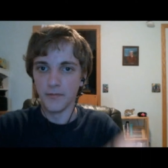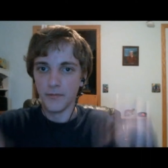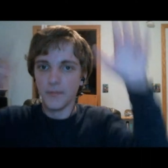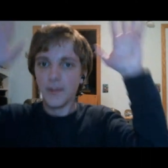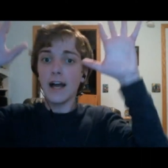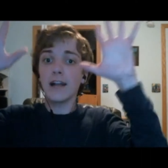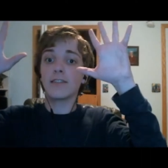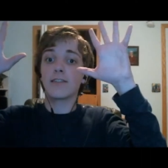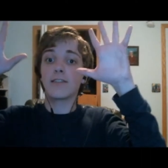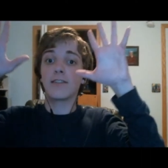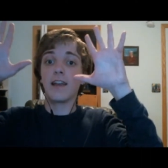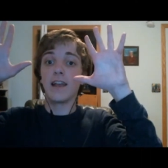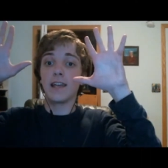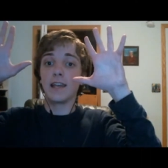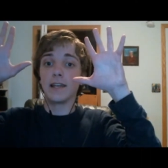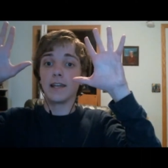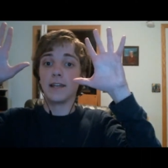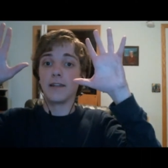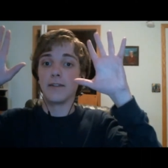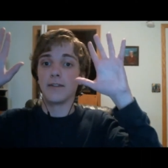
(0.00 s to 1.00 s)
Not
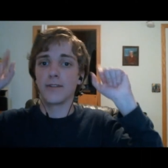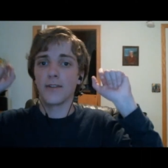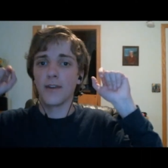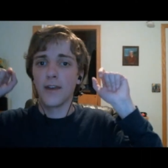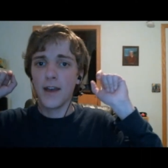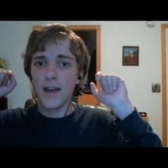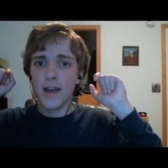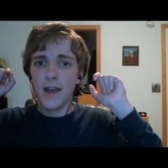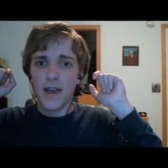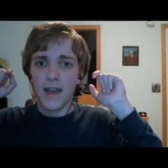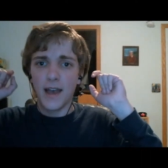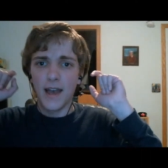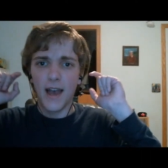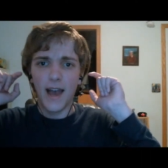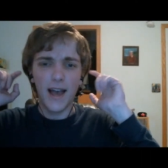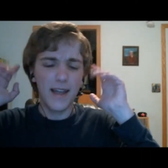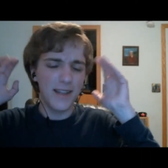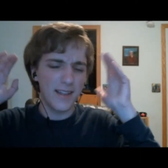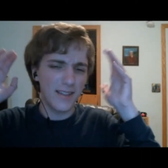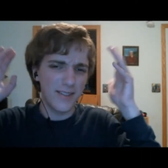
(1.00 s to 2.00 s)
saying it is.
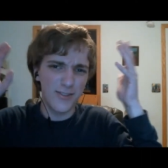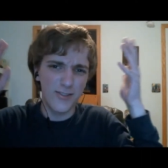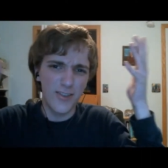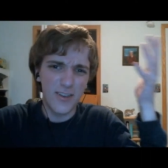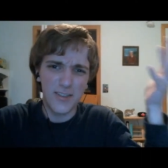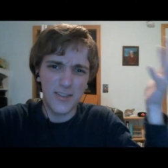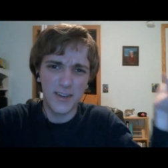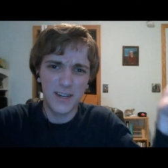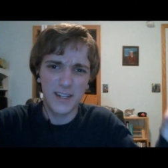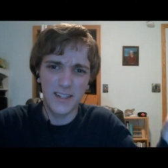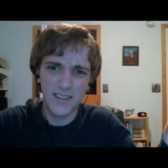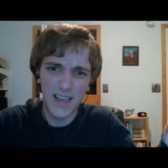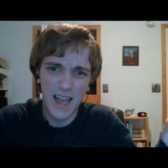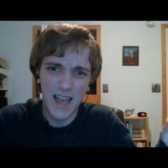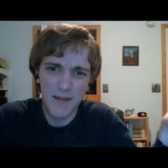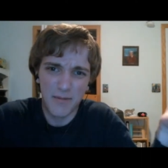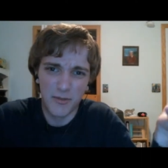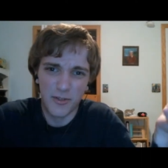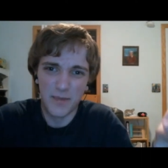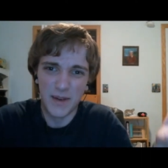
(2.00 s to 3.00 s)
It's just an
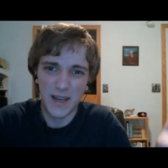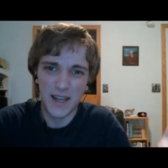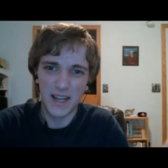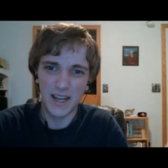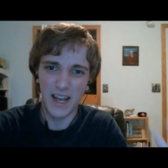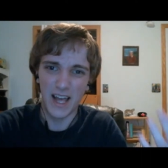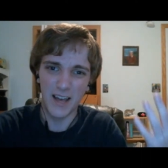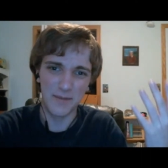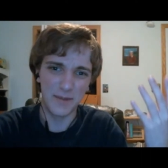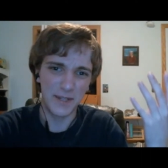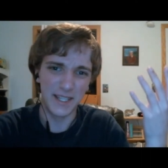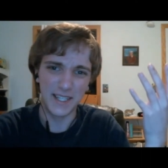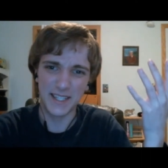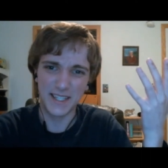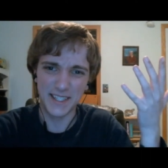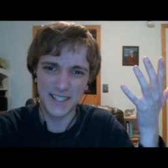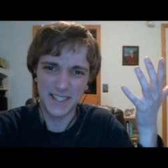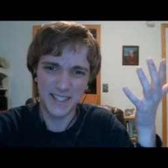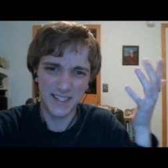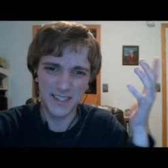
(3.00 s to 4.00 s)
example, man. I mean,
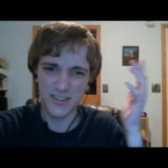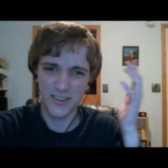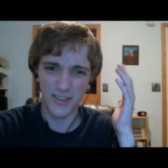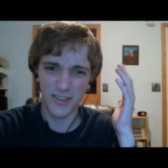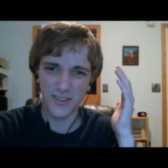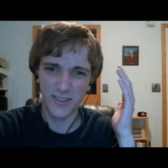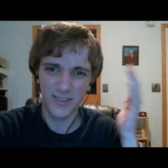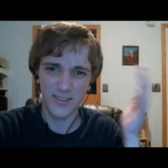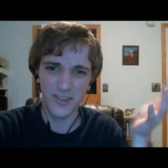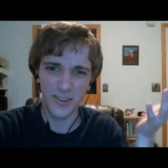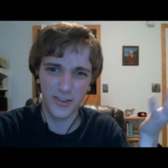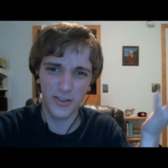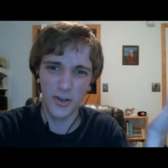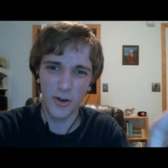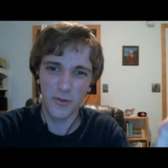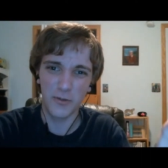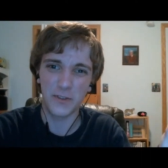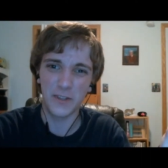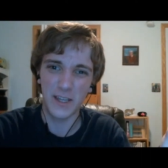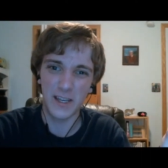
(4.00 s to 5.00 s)
just
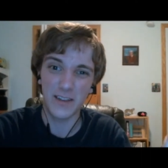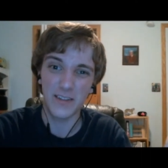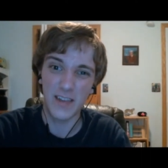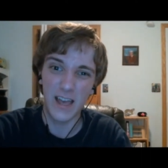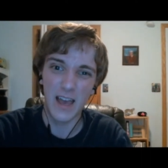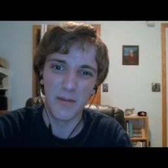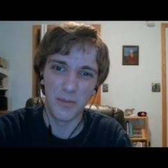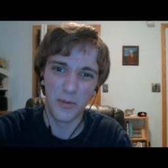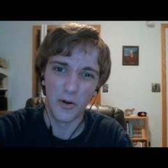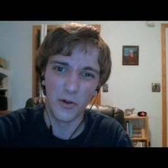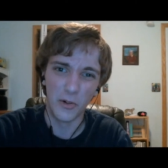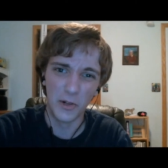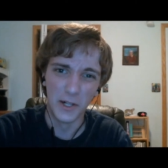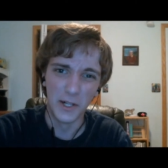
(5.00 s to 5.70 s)
go with the example.